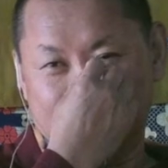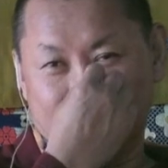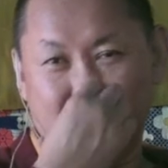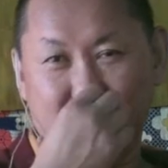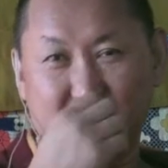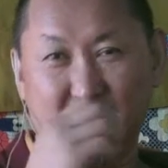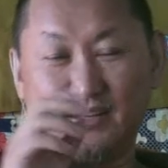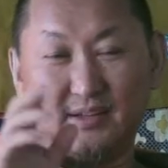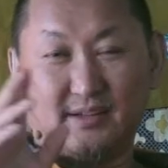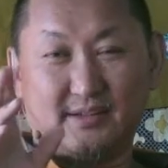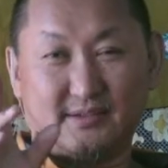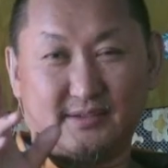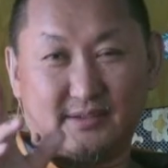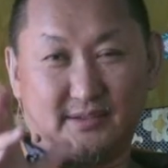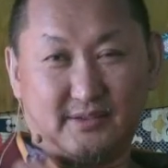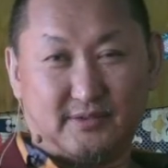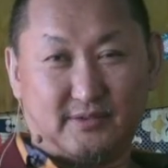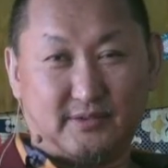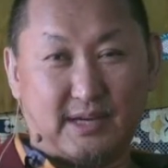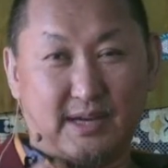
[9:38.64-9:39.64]
Okay,
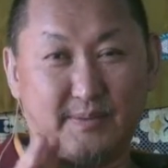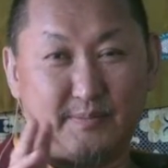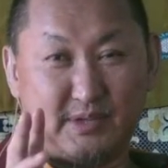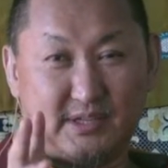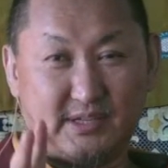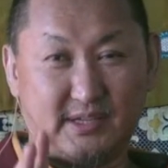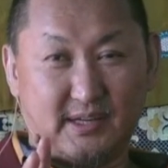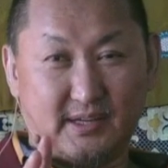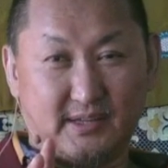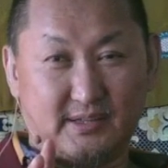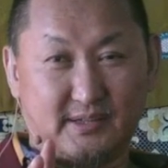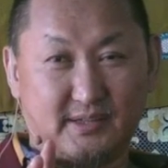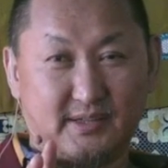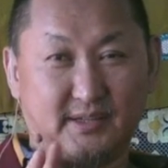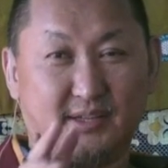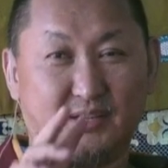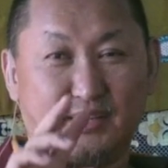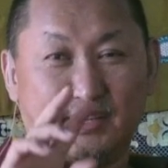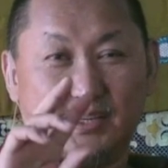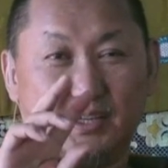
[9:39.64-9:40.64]
Ami says,
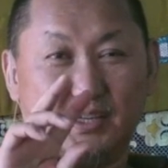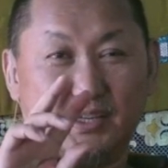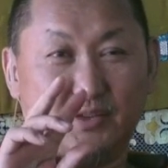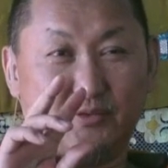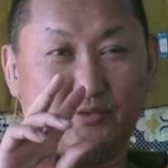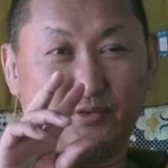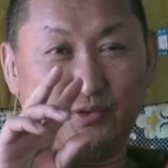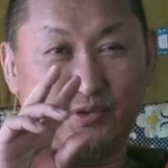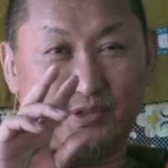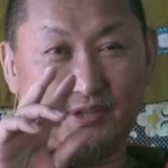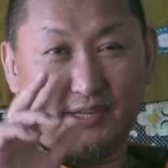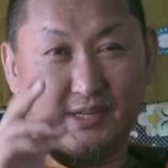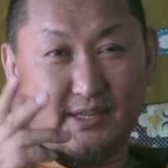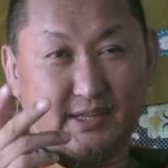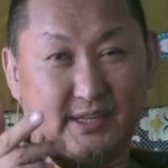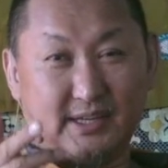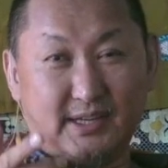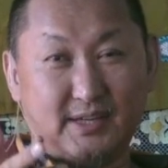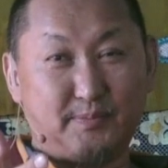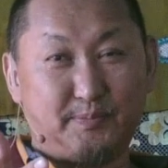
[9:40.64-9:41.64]
if you say
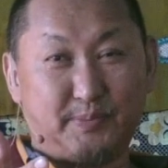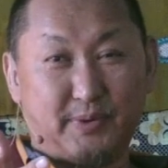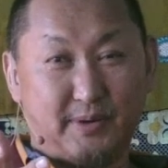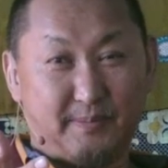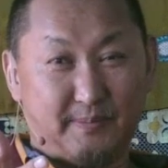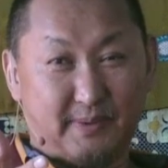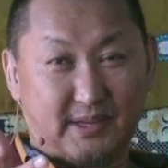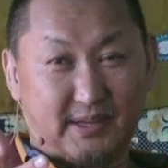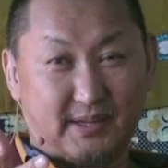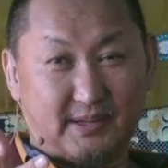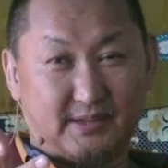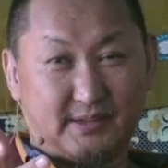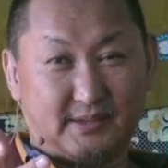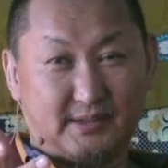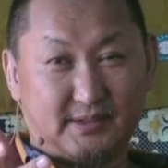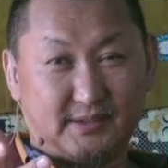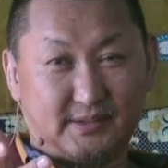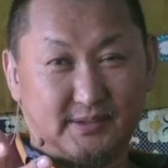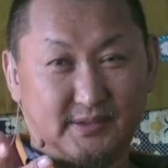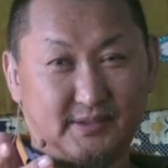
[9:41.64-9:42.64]
the
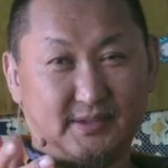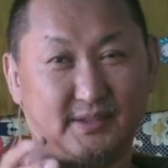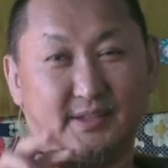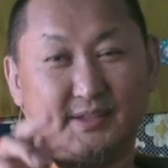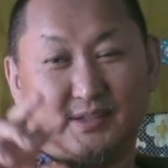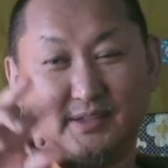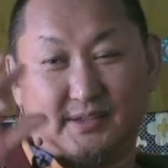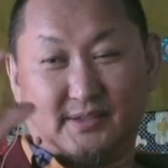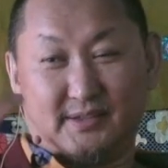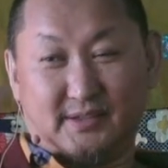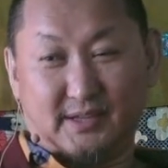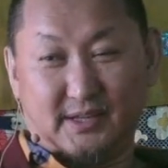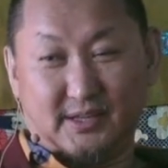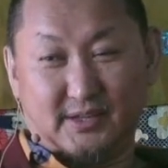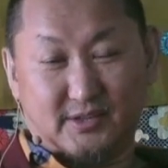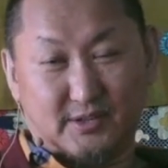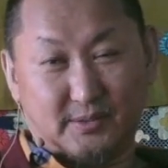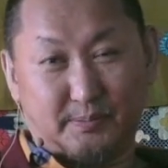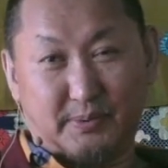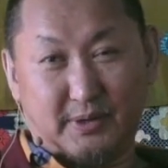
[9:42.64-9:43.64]
impermanent,
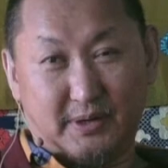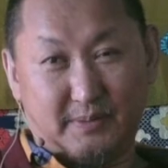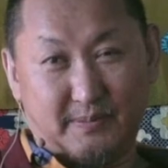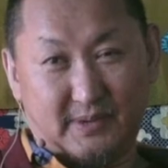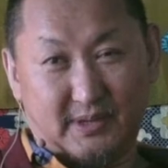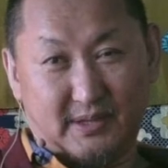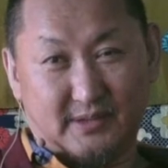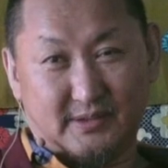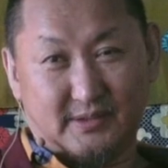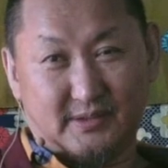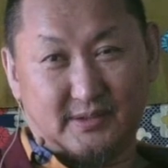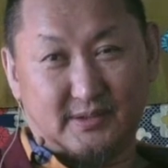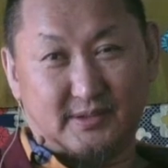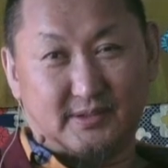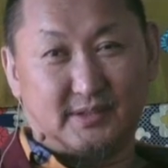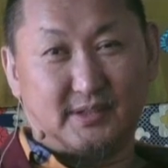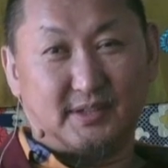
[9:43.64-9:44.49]
there's a permanent.